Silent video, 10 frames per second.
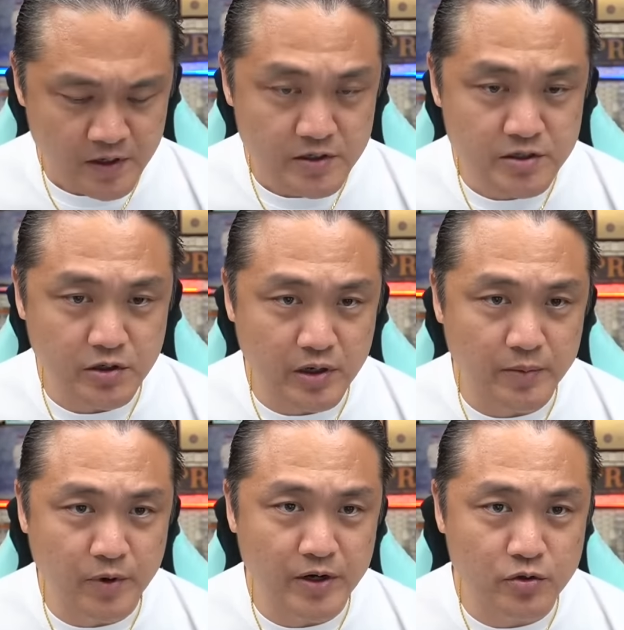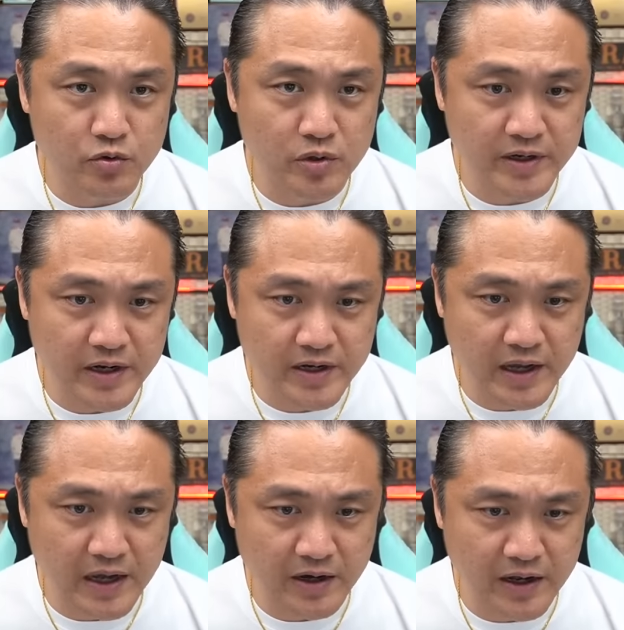So I want to do another
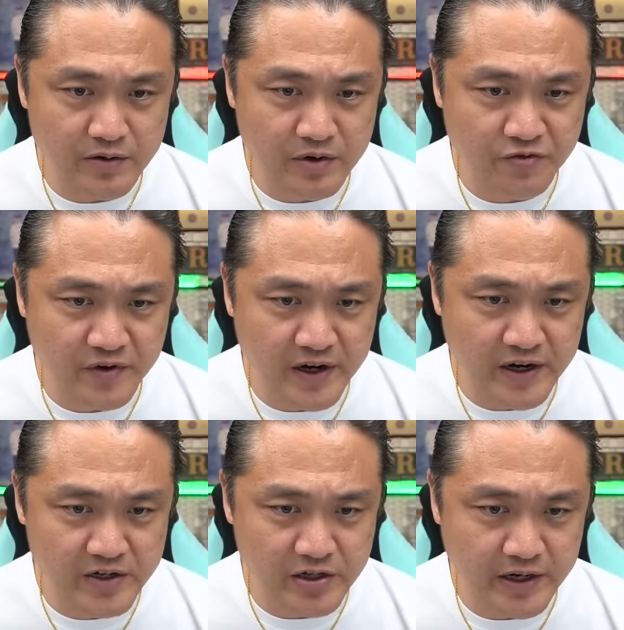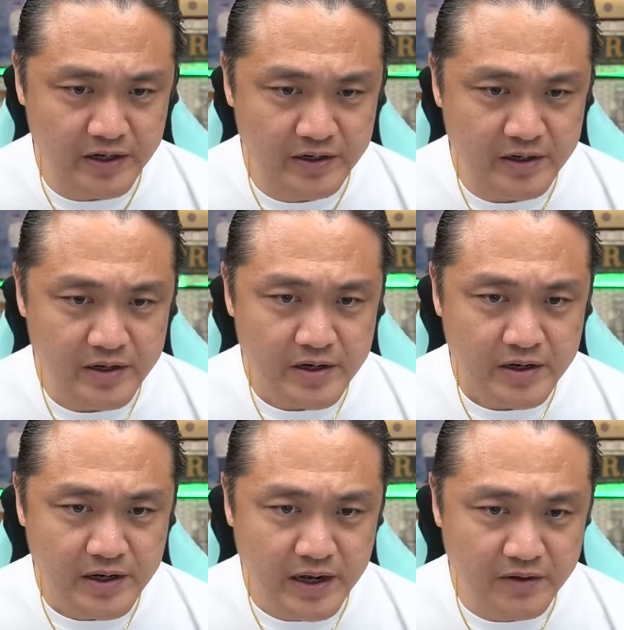hard refresh and
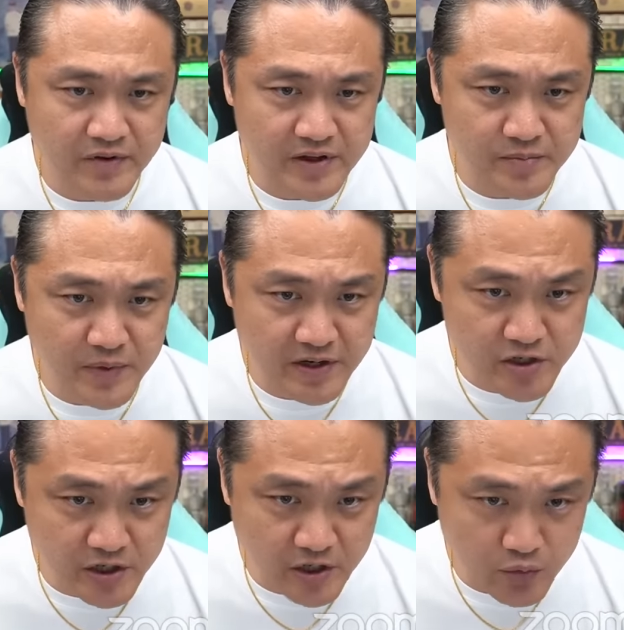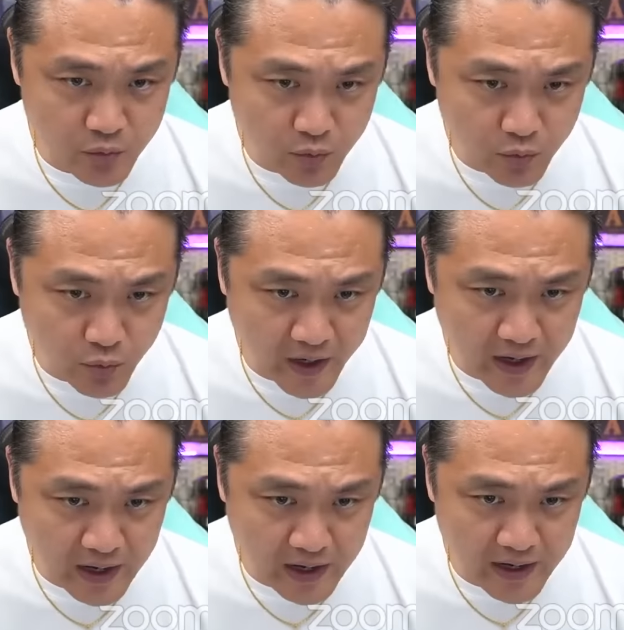kind of make sure
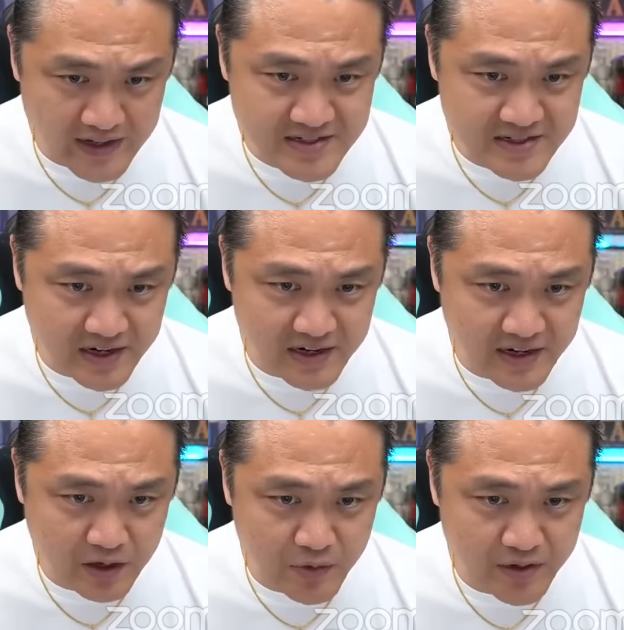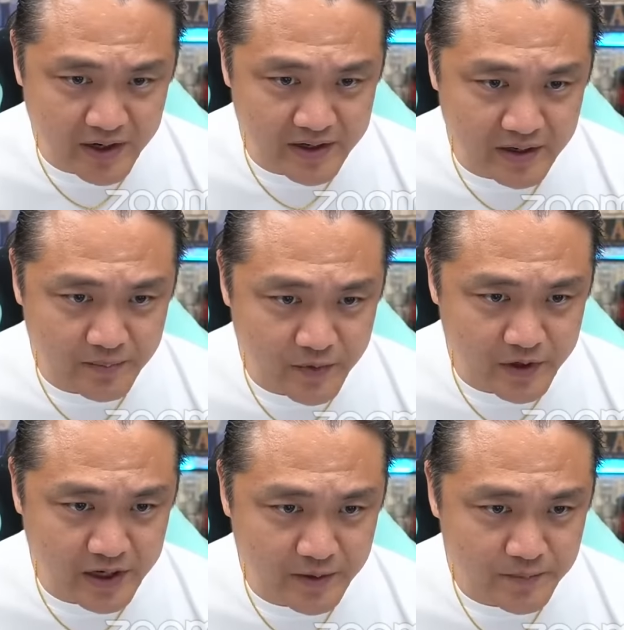where exactly are we right now,
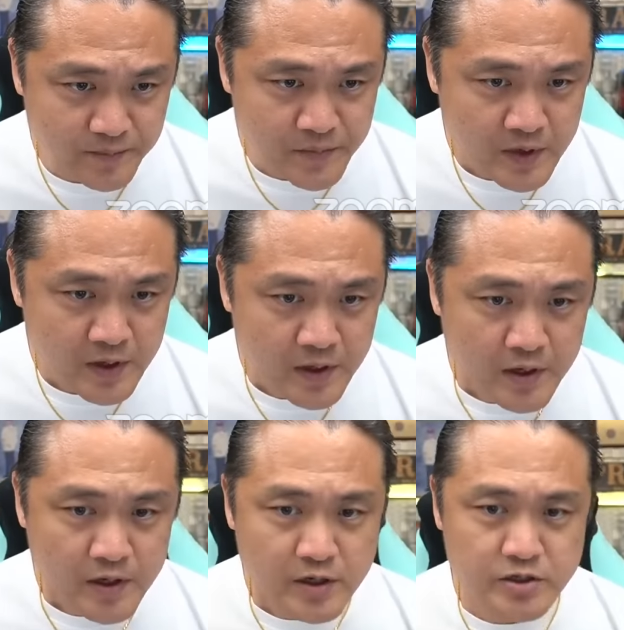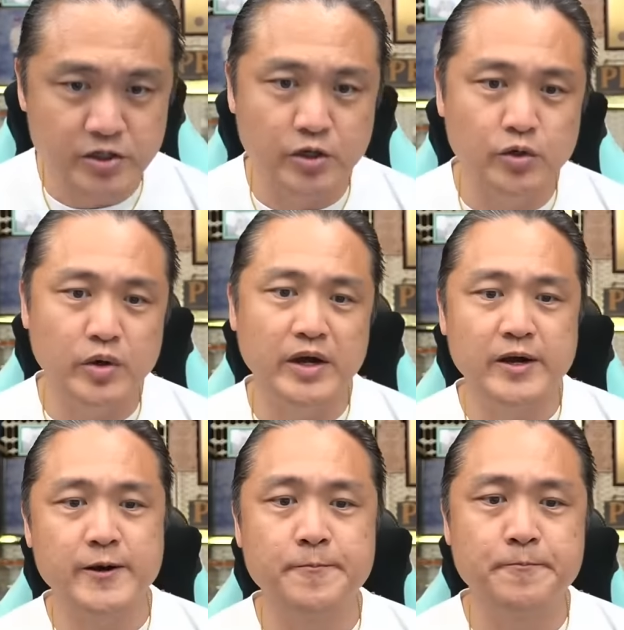okay?
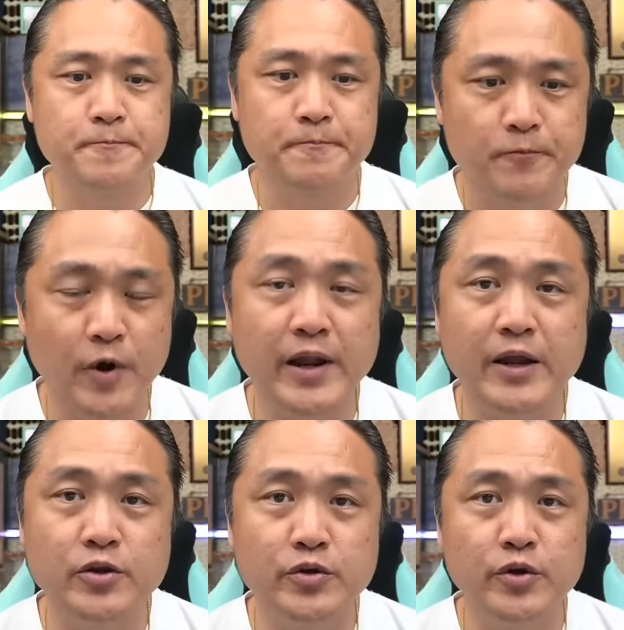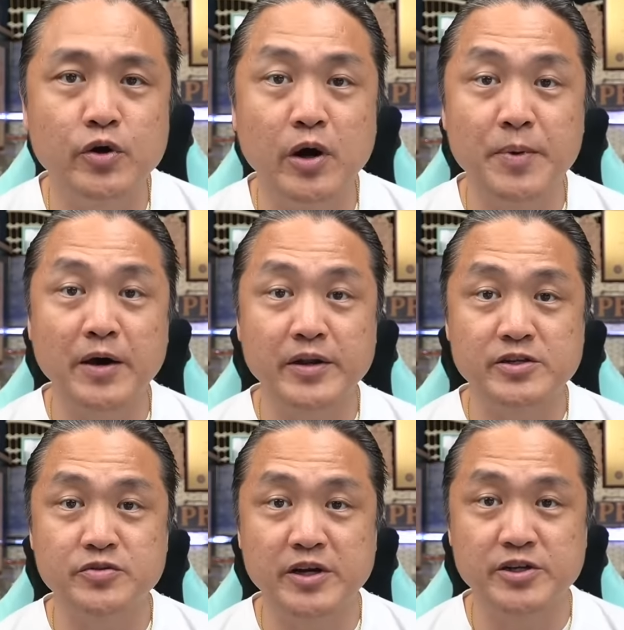So what I do know about
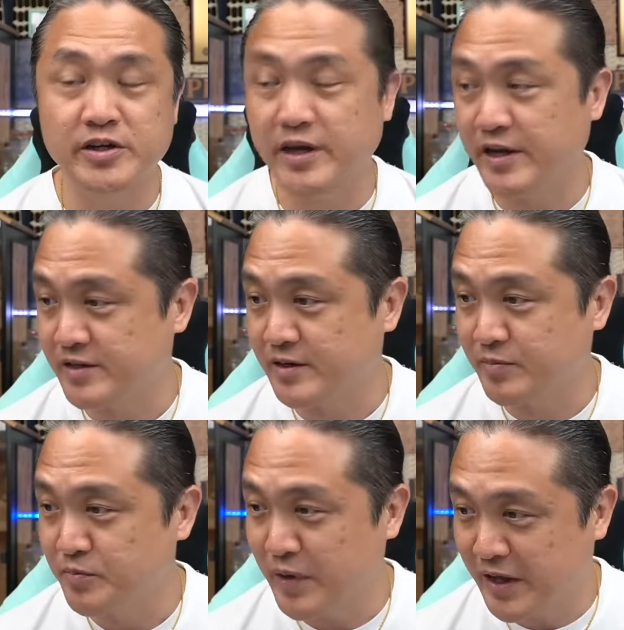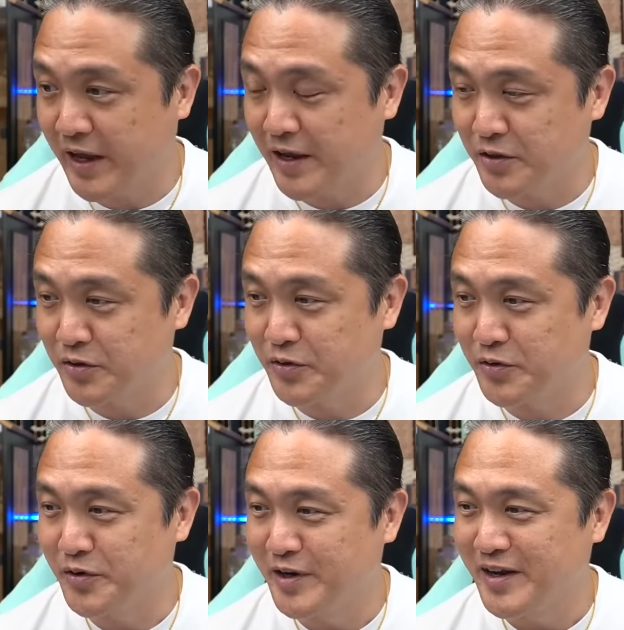is Russia has begun
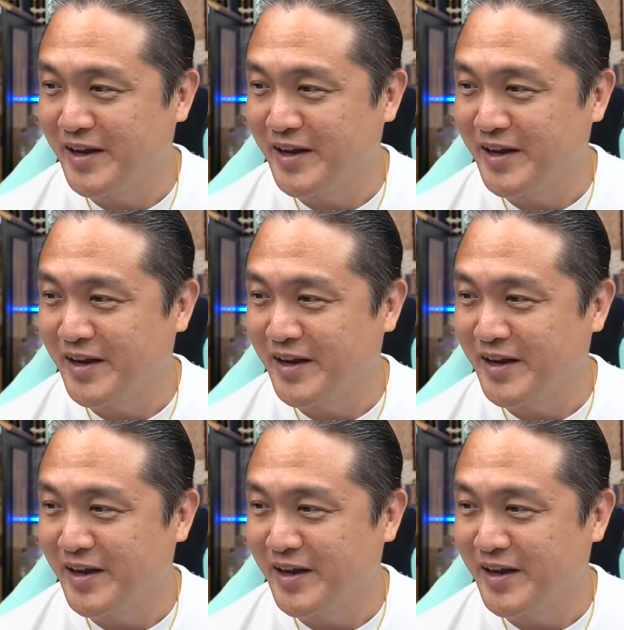to